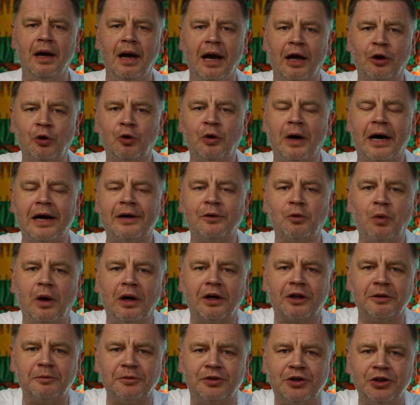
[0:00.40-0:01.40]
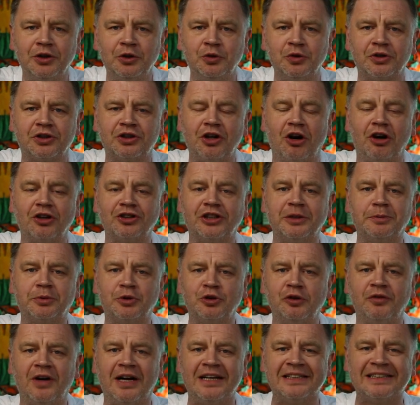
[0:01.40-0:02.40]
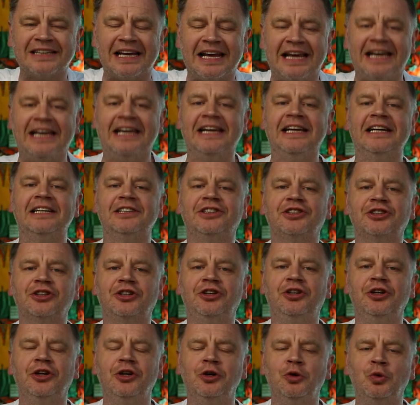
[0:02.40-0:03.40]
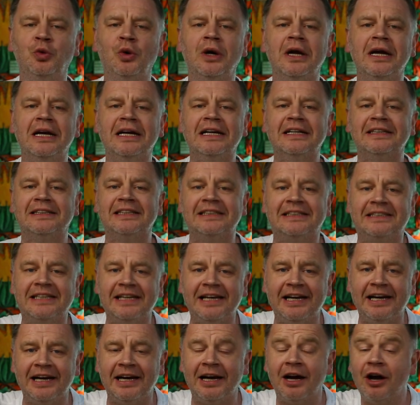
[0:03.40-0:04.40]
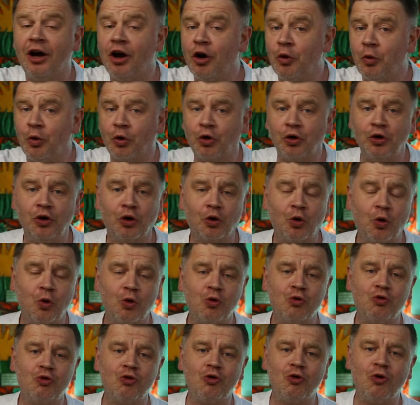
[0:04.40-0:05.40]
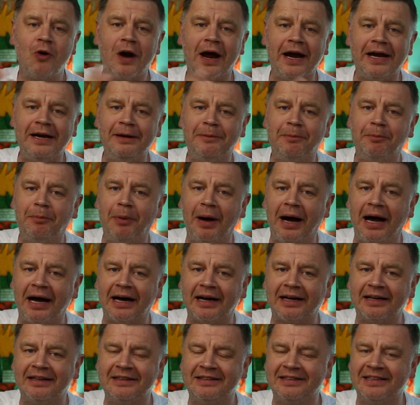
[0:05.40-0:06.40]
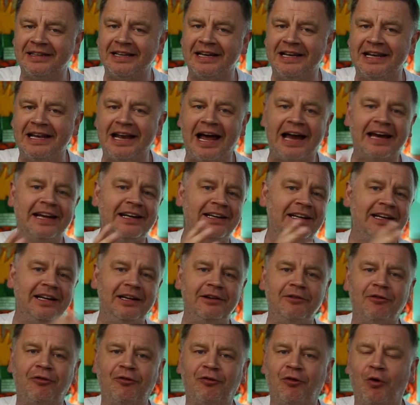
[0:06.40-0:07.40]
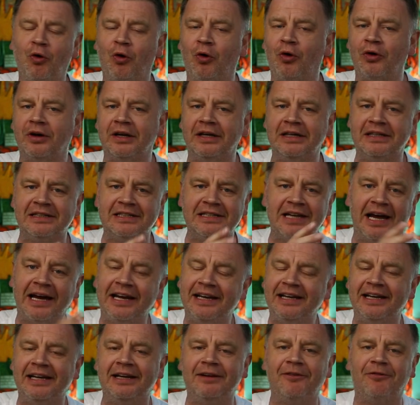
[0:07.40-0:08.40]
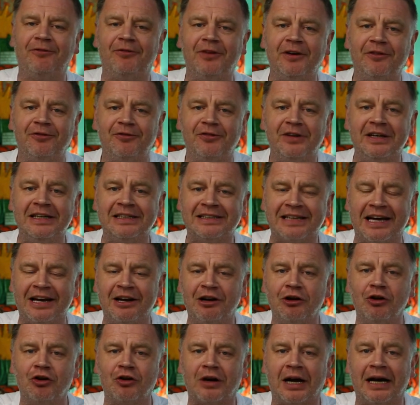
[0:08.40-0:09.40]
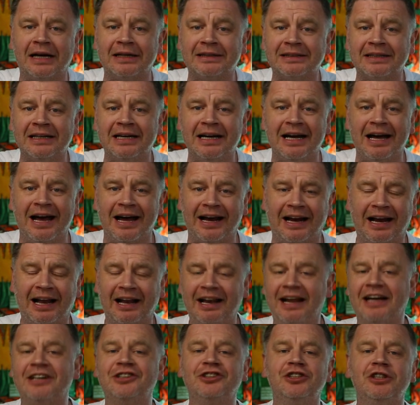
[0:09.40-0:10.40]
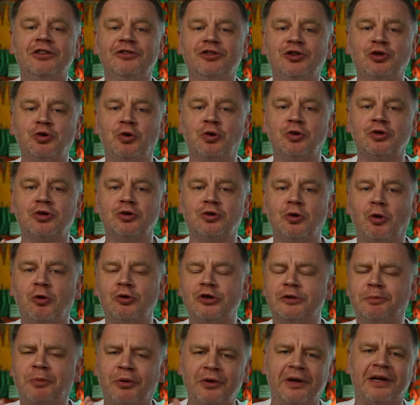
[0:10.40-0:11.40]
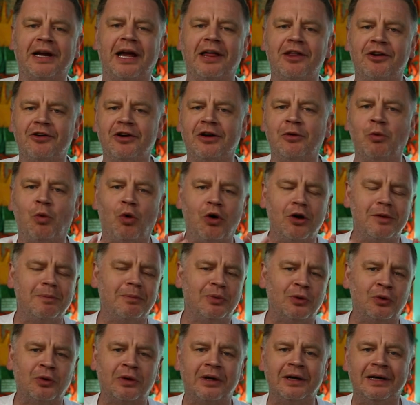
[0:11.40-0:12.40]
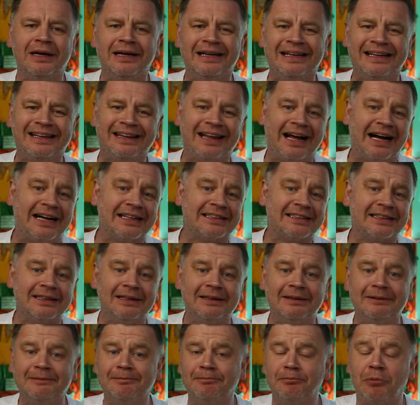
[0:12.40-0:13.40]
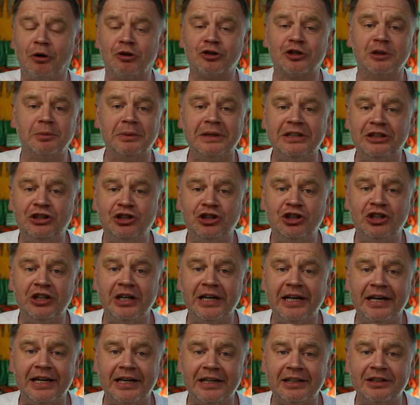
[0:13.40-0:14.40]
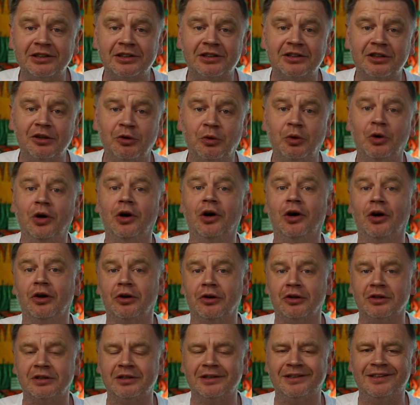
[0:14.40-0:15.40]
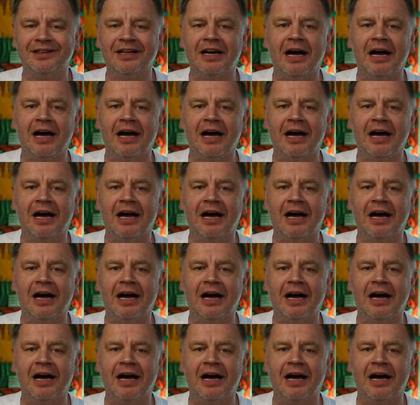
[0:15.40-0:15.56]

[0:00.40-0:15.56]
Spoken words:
Hello and welcome to Starship Sova's HQ. Today we're going to go right back to the 1940s, 1950s and look at a collection of short stories put together in one book that possibly changed the world.